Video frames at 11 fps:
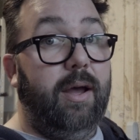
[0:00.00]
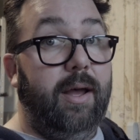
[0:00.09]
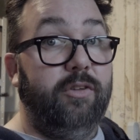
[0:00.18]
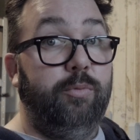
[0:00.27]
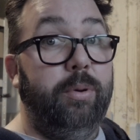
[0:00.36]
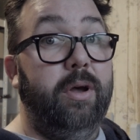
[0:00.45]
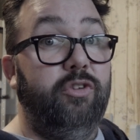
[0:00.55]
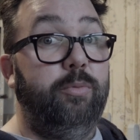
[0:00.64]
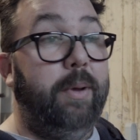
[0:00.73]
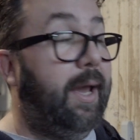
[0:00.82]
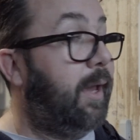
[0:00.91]
as per
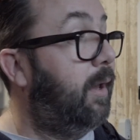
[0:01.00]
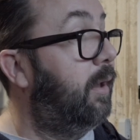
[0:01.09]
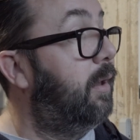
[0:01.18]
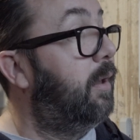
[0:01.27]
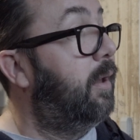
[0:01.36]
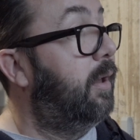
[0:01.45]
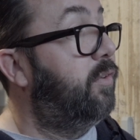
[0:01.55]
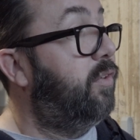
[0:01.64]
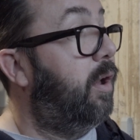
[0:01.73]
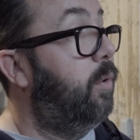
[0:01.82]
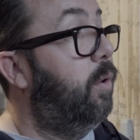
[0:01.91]
spec.
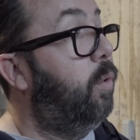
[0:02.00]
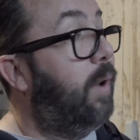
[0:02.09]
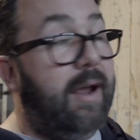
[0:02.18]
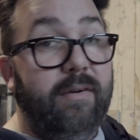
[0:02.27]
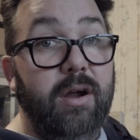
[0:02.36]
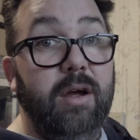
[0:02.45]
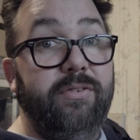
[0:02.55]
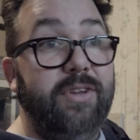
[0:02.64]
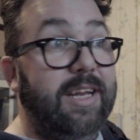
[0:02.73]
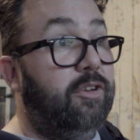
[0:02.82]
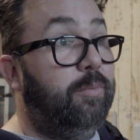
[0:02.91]
So all our earths
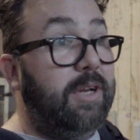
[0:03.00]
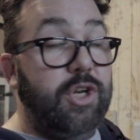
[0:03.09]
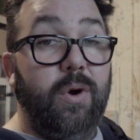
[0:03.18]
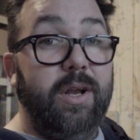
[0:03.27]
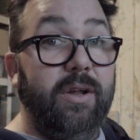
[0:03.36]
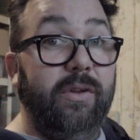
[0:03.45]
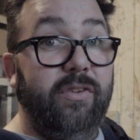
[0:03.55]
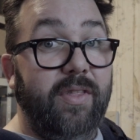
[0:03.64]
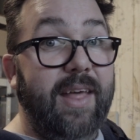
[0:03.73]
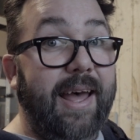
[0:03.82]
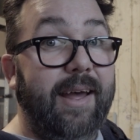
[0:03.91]
need to be joined onto
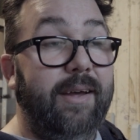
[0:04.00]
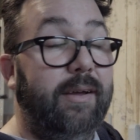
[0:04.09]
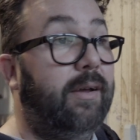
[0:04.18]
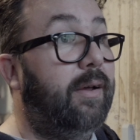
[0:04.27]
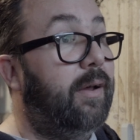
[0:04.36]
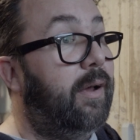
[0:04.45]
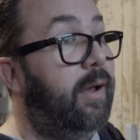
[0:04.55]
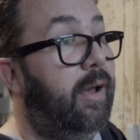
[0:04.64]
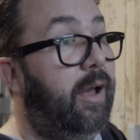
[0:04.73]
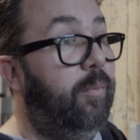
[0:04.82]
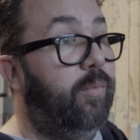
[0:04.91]
that.
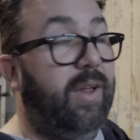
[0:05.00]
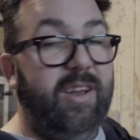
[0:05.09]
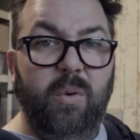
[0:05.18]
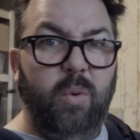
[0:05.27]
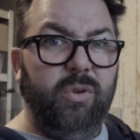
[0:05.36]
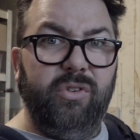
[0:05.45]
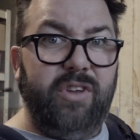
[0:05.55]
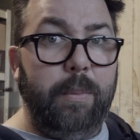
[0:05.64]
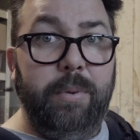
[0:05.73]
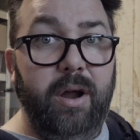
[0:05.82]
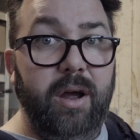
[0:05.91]
They don't want
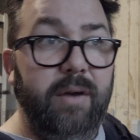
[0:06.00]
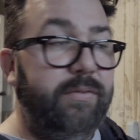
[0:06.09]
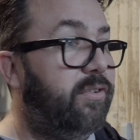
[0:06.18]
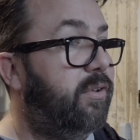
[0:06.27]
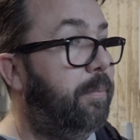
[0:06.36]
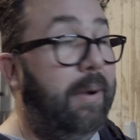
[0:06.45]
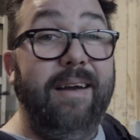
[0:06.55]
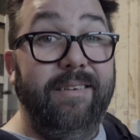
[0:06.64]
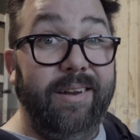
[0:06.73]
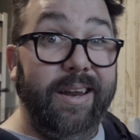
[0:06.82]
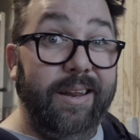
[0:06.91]
separate earths,
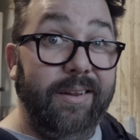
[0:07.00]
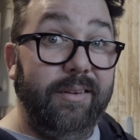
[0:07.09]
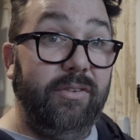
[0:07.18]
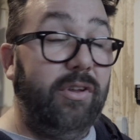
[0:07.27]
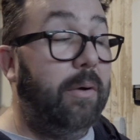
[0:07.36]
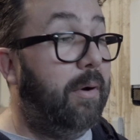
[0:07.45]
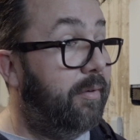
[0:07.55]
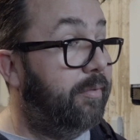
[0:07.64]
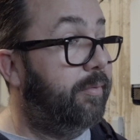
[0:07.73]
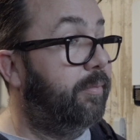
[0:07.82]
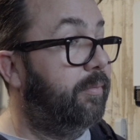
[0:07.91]
apparently. So
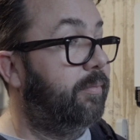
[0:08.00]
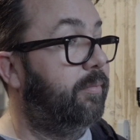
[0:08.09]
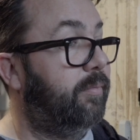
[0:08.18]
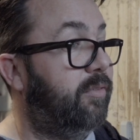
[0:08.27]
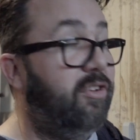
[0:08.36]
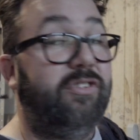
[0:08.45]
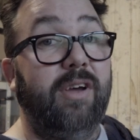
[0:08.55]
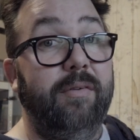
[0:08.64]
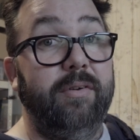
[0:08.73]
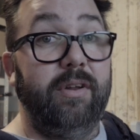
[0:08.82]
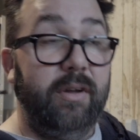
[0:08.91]
I've
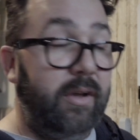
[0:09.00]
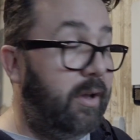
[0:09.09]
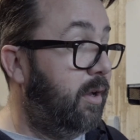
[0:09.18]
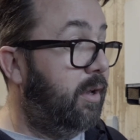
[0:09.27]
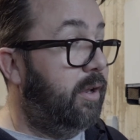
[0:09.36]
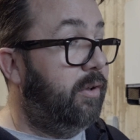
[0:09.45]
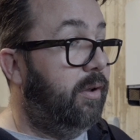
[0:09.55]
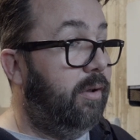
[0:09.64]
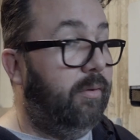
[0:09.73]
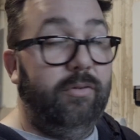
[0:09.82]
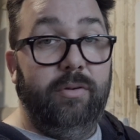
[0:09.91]
discovered
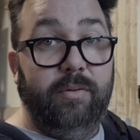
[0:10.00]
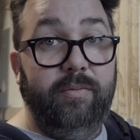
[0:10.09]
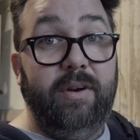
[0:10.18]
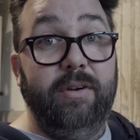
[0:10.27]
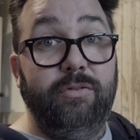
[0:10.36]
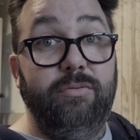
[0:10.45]
on various